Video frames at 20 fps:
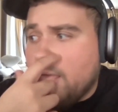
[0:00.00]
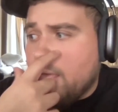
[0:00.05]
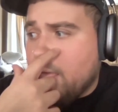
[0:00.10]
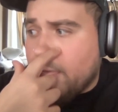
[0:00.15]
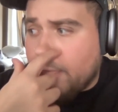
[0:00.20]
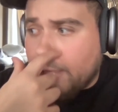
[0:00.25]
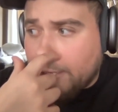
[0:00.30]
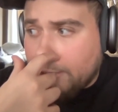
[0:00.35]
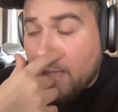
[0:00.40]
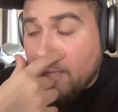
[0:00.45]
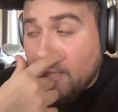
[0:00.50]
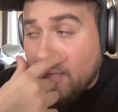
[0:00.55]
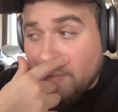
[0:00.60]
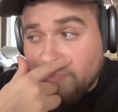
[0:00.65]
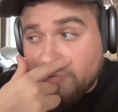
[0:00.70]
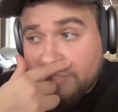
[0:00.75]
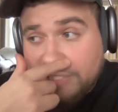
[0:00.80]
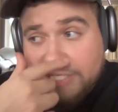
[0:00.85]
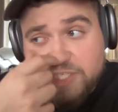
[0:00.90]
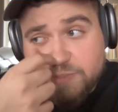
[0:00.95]
And I'm
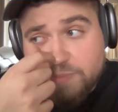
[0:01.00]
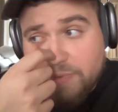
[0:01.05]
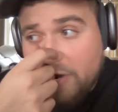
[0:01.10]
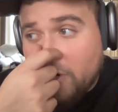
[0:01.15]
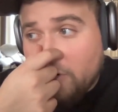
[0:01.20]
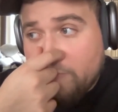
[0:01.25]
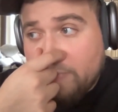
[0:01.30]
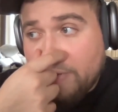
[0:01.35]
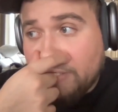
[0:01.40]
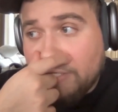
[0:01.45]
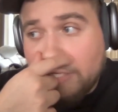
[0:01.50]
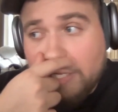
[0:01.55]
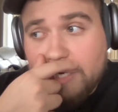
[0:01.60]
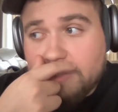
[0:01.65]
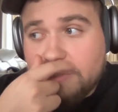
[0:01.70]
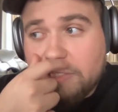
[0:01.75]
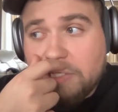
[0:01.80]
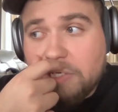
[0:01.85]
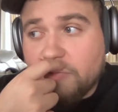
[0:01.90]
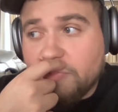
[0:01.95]
really inspired by a lot
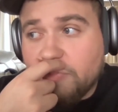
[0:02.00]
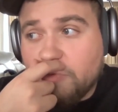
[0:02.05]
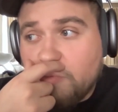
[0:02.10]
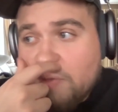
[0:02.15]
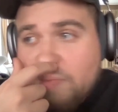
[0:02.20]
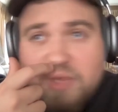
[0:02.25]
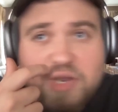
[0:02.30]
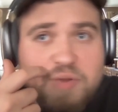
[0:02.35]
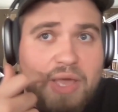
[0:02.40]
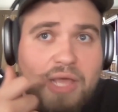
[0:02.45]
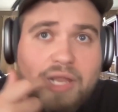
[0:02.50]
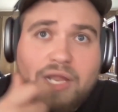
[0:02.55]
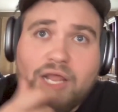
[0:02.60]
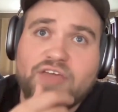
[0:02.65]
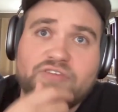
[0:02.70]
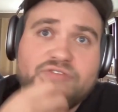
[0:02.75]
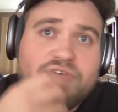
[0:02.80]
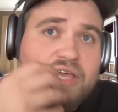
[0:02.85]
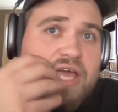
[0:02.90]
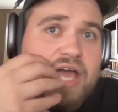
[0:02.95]
of, you know, the women in my
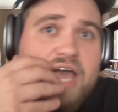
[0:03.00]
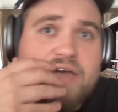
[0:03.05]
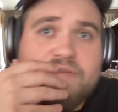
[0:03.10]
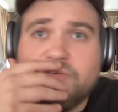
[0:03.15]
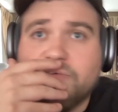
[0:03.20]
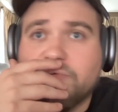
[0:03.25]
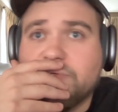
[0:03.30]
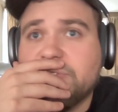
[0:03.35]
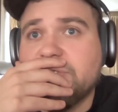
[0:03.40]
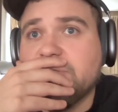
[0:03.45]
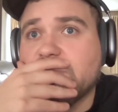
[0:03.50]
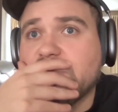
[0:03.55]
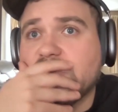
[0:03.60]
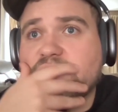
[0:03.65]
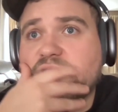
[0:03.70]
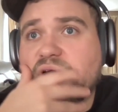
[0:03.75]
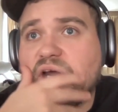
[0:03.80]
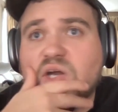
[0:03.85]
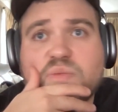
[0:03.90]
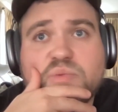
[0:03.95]
life. I have a really
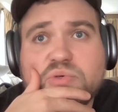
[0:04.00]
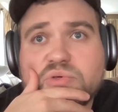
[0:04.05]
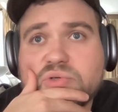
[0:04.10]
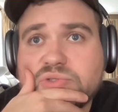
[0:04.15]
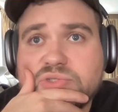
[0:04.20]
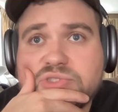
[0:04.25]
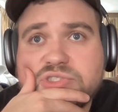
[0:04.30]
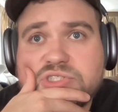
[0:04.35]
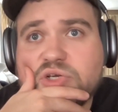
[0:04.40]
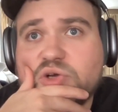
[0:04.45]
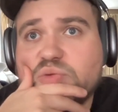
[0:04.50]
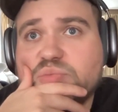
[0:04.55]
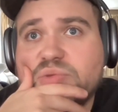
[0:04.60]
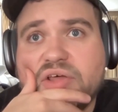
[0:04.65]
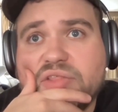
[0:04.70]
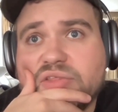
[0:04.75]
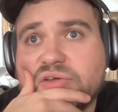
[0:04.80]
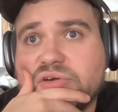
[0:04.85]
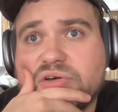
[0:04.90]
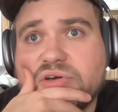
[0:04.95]
incredible single
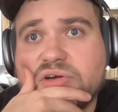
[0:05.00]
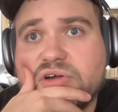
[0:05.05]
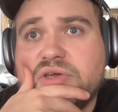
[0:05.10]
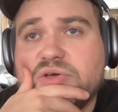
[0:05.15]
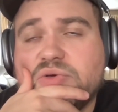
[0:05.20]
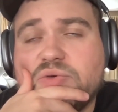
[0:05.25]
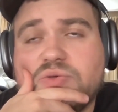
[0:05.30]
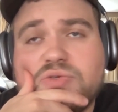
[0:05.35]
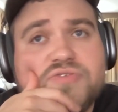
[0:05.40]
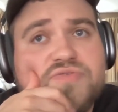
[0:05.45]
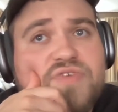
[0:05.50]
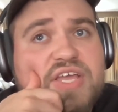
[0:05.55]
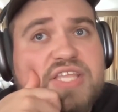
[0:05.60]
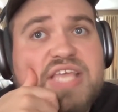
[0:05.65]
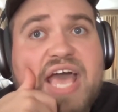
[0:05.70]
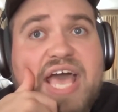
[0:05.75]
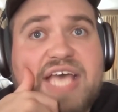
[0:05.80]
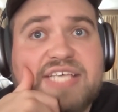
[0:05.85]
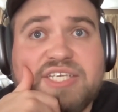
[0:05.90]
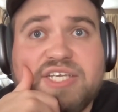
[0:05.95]
mother who's
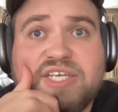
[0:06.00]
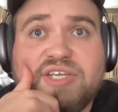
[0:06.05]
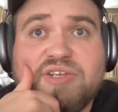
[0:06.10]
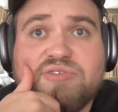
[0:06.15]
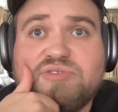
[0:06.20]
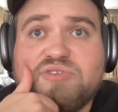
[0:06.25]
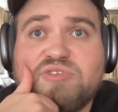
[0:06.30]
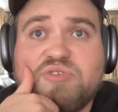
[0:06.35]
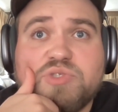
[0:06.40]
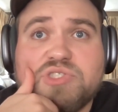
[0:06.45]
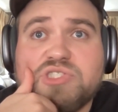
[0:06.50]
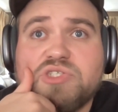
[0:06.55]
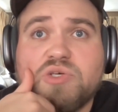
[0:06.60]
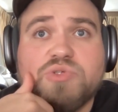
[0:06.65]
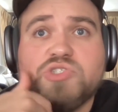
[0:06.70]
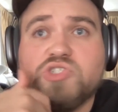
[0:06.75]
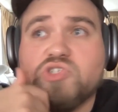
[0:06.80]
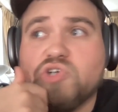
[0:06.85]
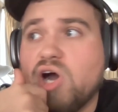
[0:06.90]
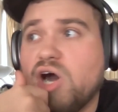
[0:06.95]
fantastic and was so
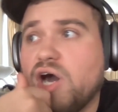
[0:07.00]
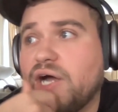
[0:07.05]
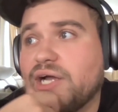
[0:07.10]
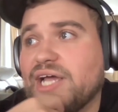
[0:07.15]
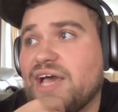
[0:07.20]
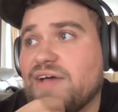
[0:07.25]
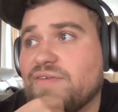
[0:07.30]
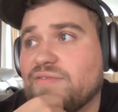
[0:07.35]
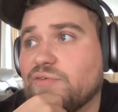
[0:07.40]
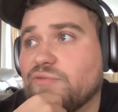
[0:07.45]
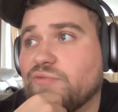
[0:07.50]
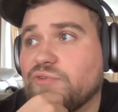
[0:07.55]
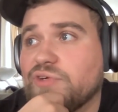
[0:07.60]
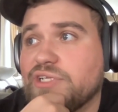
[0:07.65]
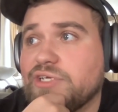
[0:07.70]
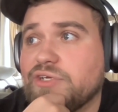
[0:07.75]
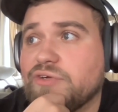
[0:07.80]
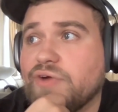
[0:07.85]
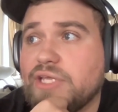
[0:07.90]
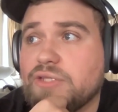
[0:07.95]
strong. I have a really
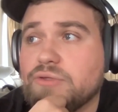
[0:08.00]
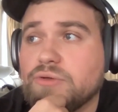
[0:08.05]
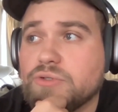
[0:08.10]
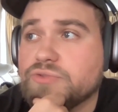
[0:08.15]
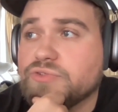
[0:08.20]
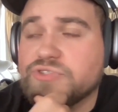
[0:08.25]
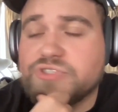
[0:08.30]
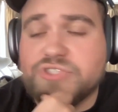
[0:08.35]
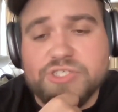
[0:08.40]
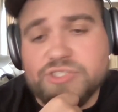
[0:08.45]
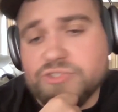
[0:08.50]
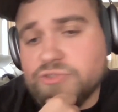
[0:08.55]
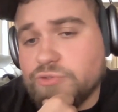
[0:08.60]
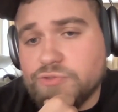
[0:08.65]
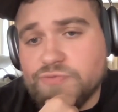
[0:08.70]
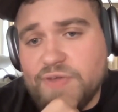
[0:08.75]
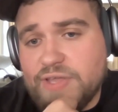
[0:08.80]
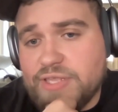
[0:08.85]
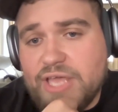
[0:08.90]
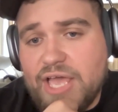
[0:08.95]
great older sister who's
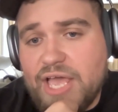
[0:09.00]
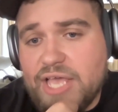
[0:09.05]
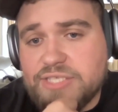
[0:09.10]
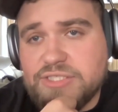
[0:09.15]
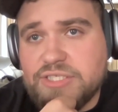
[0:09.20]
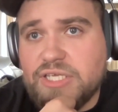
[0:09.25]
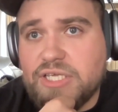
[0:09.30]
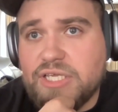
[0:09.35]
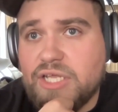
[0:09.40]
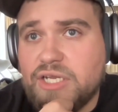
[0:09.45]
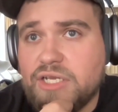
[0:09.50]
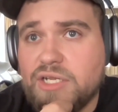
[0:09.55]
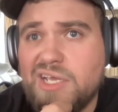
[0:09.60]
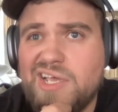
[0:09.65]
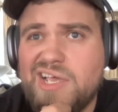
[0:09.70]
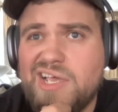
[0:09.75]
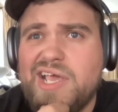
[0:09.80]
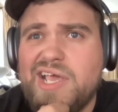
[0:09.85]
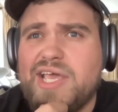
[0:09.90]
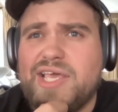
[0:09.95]
fantastic and
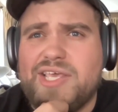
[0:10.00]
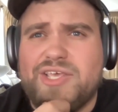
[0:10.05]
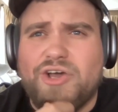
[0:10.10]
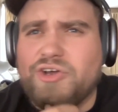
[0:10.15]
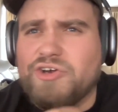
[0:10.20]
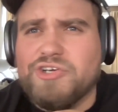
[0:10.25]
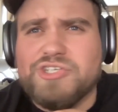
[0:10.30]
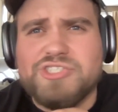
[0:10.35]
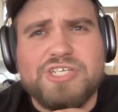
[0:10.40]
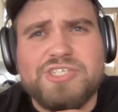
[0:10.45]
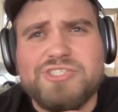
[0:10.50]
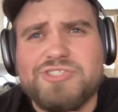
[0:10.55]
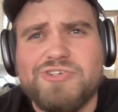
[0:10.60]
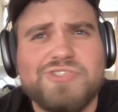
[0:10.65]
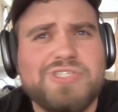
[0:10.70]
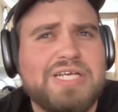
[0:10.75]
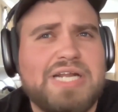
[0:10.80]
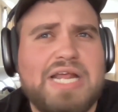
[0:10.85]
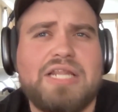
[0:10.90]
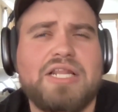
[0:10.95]
younger sisters
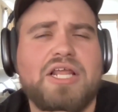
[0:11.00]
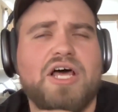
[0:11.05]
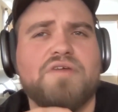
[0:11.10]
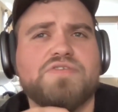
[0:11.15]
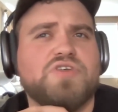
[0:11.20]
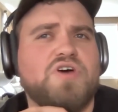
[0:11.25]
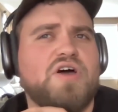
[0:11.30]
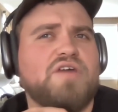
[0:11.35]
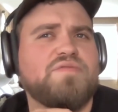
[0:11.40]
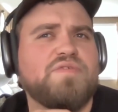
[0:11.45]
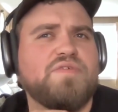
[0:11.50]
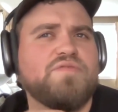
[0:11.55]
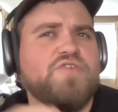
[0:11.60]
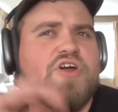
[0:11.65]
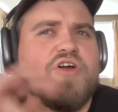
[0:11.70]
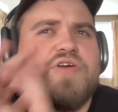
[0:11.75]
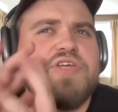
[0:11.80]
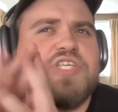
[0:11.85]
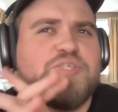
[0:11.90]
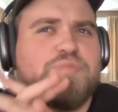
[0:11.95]
that I love. So I'm
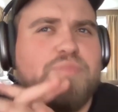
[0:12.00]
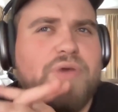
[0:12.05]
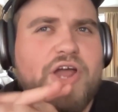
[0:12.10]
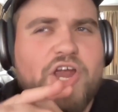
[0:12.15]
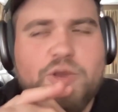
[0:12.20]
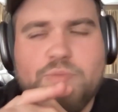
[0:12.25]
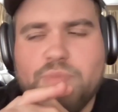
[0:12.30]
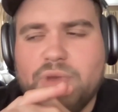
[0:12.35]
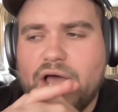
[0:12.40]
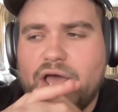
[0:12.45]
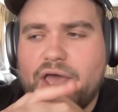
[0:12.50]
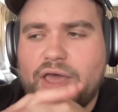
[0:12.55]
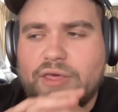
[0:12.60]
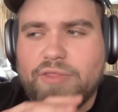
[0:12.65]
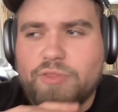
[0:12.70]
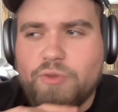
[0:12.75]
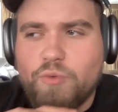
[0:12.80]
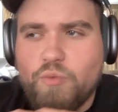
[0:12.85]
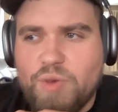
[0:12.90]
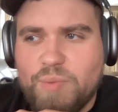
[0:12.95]
very inspired by
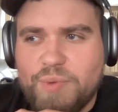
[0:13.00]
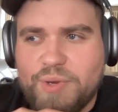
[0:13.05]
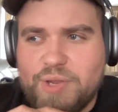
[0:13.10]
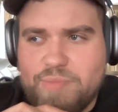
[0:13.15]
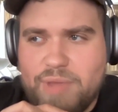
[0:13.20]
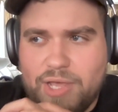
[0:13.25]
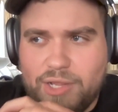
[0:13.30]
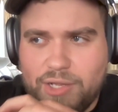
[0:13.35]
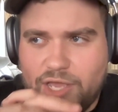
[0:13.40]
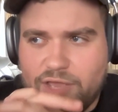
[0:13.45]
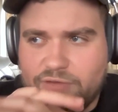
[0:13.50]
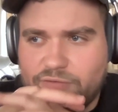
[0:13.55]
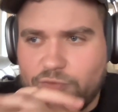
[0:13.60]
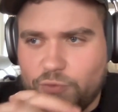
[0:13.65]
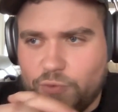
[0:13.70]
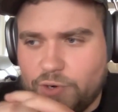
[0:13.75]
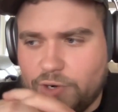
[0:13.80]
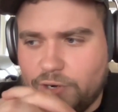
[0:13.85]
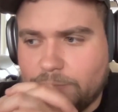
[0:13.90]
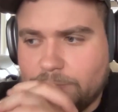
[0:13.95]
the women in my life who
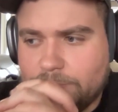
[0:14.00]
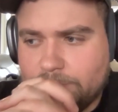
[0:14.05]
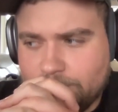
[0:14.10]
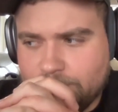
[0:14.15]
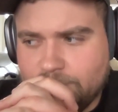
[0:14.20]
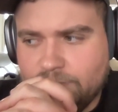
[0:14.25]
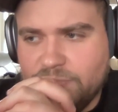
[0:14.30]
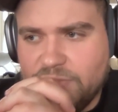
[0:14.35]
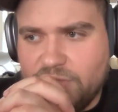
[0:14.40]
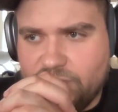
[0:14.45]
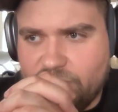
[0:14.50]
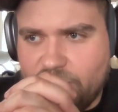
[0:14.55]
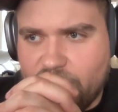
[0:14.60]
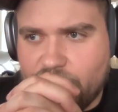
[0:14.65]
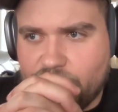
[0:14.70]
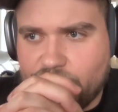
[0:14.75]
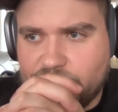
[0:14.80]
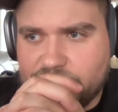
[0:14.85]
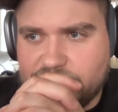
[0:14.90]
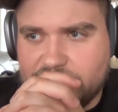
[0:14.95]
are very
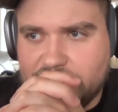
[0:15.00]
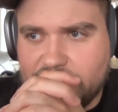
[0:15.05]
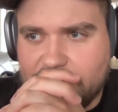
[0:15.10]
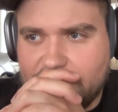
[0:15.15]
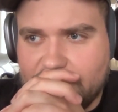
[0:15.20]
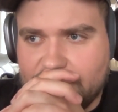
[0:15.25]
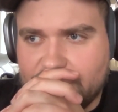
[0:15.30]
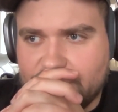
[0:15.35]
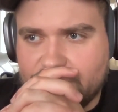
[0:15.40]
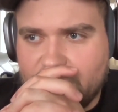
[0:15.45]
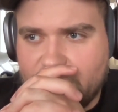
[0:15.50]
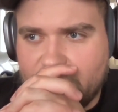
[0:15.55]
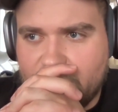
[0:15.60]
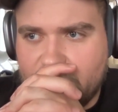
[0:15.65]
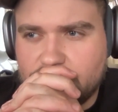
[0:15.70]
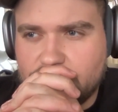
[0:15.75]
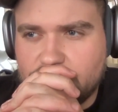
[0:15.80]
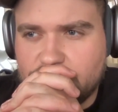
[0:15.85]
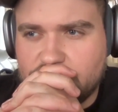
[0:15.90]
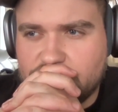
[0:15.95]
resilient and
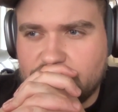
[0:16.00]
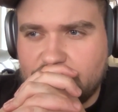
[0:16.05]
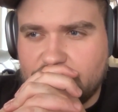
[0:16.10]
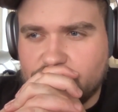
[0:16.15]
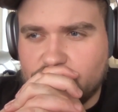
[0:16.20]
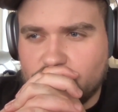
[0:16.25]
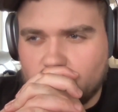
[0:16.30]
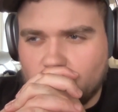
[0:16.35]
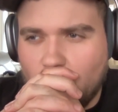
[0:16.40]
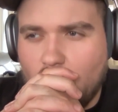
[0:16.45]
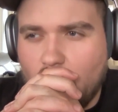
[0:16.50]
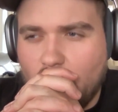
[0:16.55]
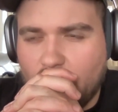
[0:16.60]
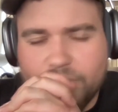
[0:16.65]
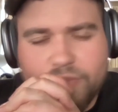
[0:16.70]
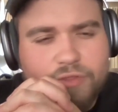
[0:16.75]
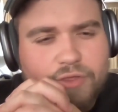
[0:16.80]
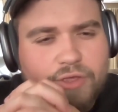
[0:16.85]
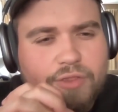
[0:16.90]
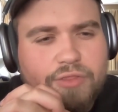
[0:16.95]
very just like strong
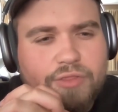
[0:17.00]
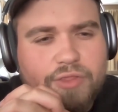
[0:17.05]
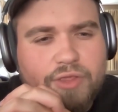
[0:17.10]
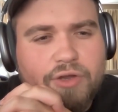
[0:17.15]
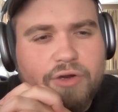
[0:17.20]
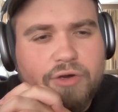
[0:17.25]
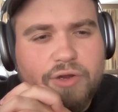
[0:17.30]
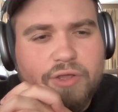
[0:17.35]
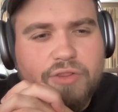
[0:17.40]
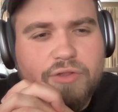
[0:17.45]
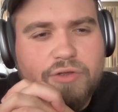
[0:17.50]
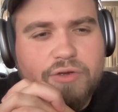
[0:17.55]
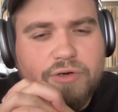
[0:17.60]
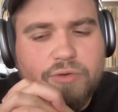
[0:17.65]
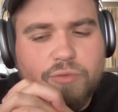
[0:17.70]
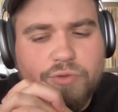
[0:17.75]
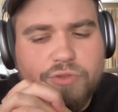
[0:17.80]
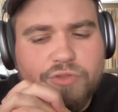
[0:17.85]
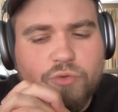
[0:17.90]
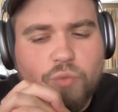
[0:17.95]
in their
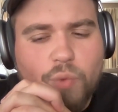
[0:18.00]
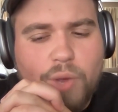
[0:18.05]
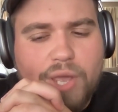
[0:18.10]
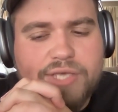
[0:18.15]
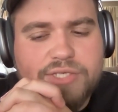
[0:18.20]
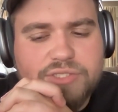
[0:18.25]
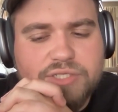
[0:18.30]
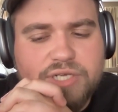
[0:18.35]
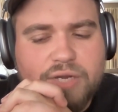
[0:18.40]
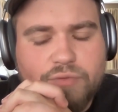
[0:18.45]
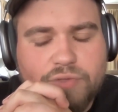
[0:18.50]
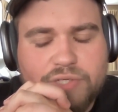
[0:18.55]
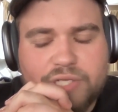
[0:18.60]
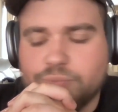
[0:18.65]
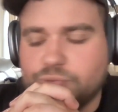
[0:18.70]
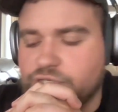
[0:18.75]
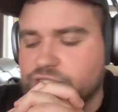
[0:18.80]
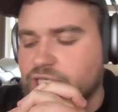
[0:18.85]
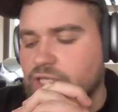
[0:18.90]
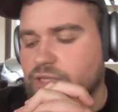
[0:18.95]
ways. And I really
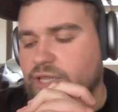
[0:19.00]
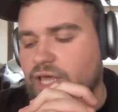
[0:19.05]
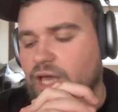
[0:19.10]
appreciate